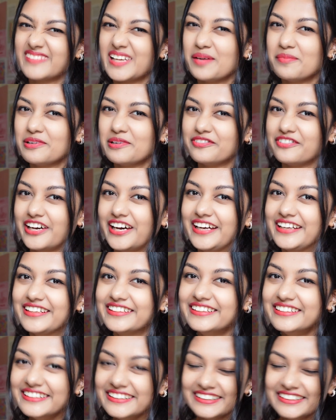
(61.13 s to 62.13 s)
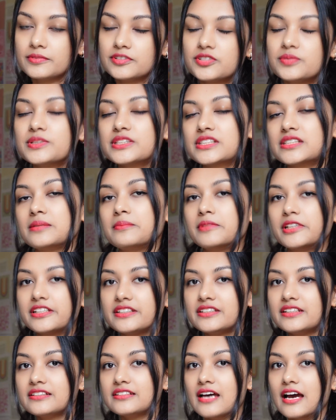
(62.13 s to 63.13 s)
I'm a fan. She was somebody
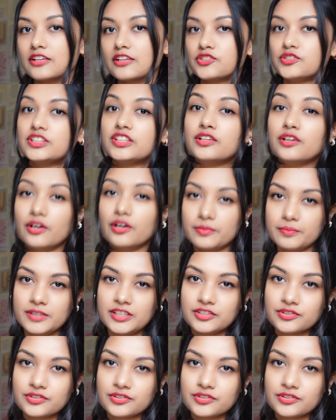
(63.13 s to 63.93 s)
that actually got me